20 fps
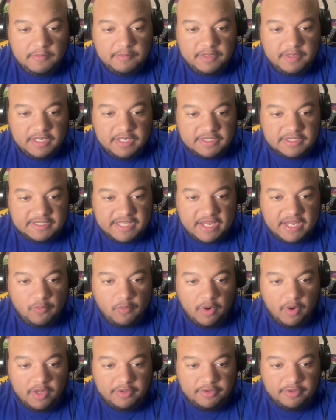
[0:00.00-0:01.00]
Because they
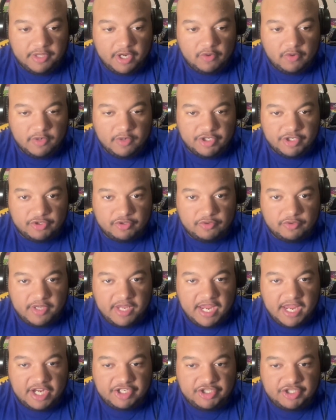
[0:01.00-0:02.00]
won their regional.
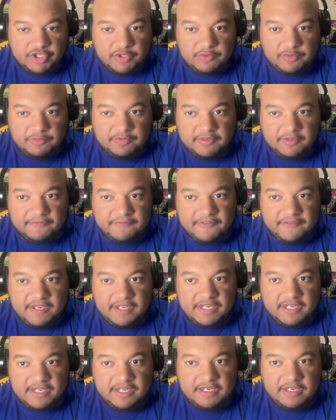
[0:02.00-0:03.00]
They actually
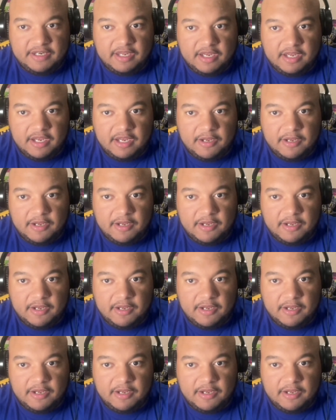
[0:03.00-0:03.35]
defeated